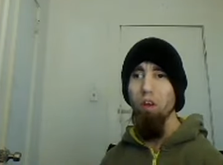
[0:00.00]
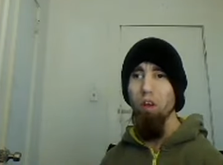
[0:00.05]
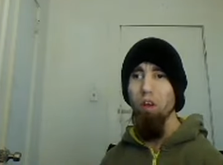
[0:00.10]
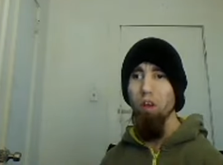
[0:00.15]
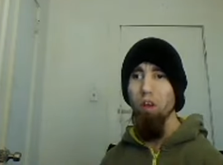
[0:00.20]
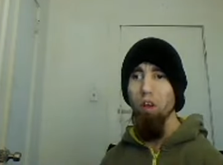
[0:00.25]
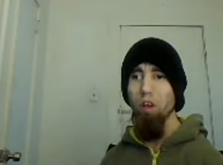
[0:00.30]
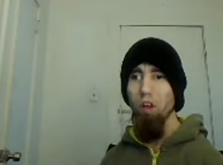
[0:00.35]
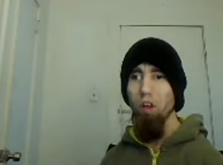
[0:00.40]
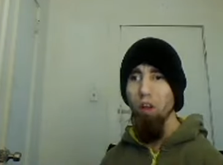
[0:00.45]

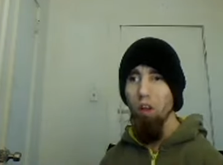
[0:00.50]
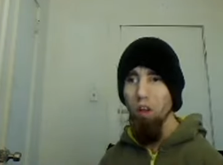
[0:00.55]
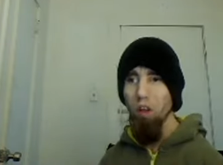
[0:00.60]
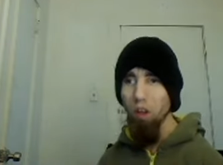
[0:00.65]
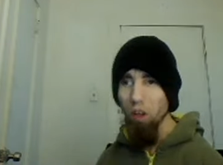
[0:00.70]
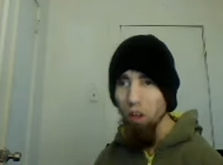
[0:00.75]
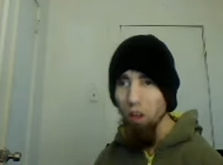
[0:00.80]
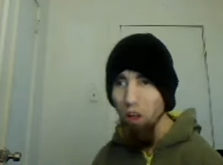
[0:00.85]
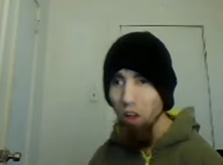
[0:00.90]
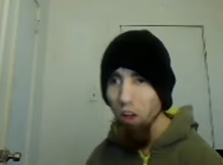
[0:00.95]

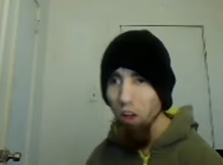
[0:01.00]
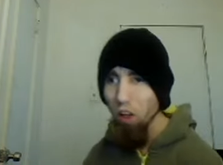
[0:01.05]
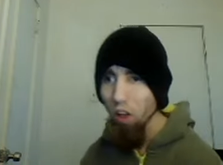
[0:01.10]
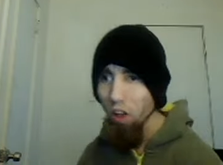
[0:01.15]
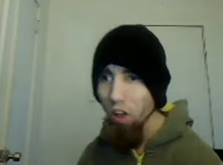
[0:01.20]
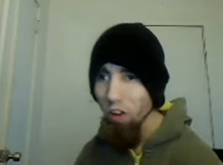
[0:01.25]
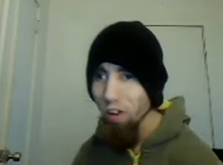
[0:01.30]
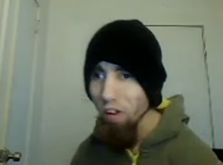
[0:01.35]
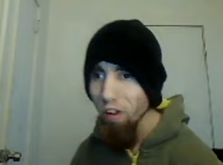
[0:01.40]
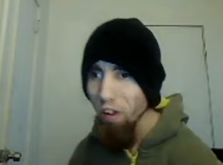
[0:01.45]

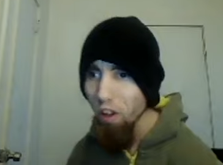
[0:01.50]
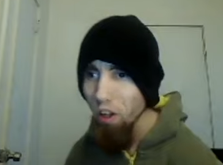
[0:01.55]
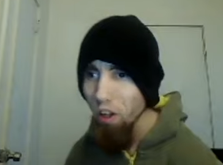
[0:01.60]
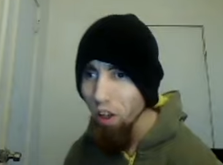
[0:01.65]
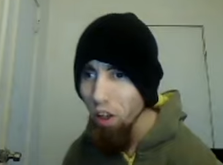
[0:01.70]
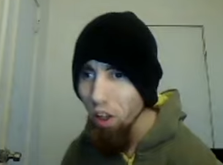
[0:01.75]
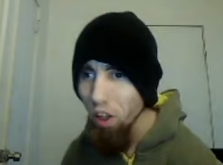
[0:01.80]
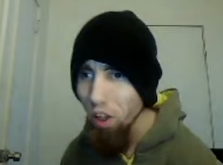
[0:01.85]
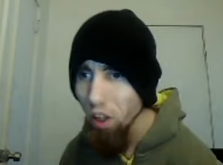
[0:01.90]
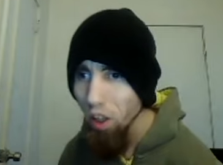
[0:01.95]

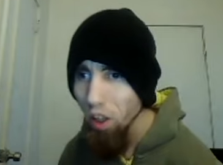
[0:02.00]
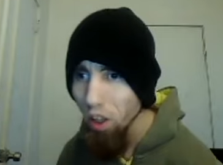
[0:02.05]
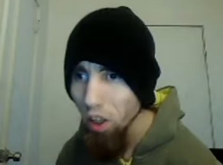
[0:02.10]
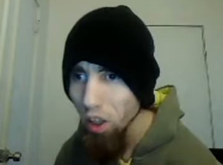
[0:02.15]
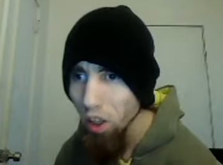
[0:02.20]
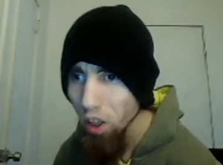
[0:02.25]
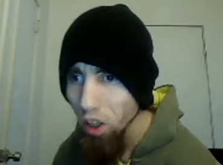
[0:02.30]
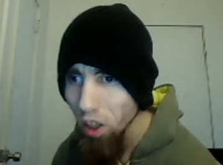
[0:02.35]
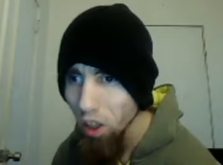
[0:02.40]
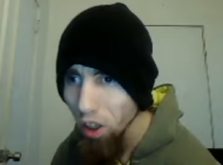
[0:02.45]

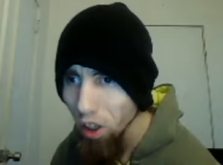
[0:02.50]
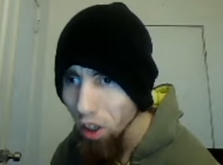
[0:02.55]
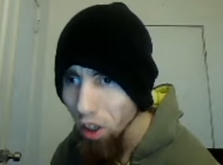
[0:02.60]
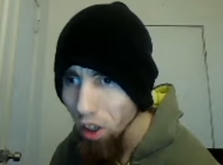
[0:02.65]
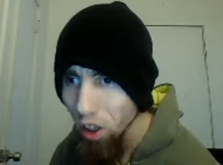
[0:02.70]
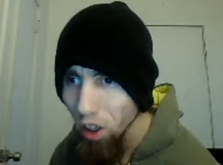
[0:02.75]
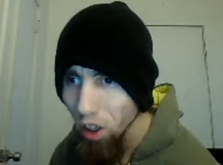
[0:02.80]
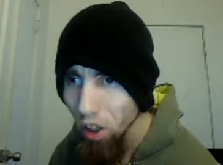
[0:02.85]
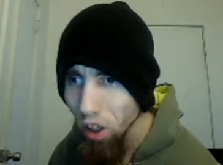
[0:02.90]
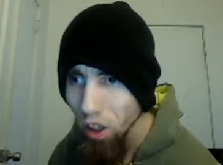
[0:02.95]

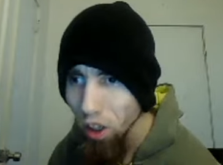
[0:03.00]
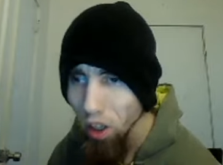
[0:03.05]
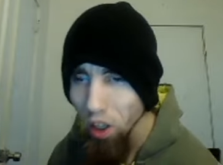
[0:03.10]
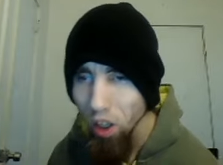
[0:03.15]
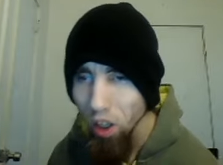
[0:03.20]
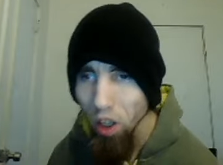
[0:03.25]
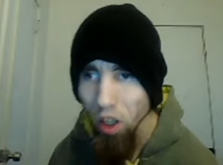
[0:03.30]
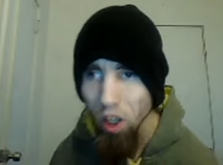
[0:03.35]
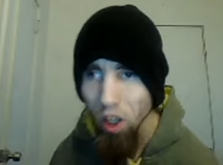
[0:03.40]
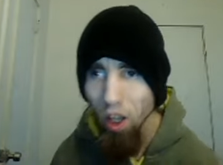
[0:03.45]

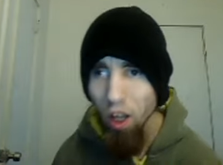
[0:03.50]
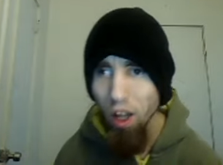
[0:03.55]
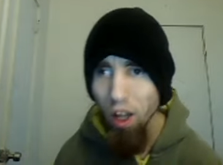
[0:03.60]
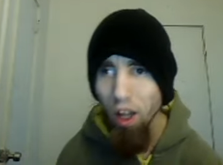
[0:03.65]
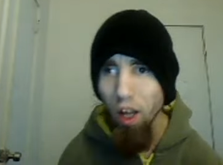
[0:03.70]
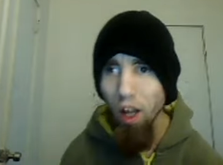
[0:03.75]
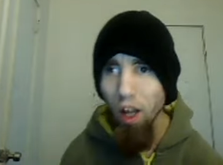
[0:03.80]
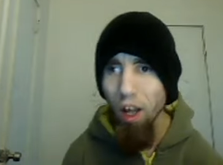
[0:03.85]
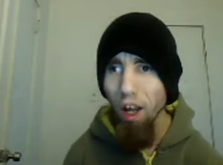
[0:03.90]
Nobody speaks.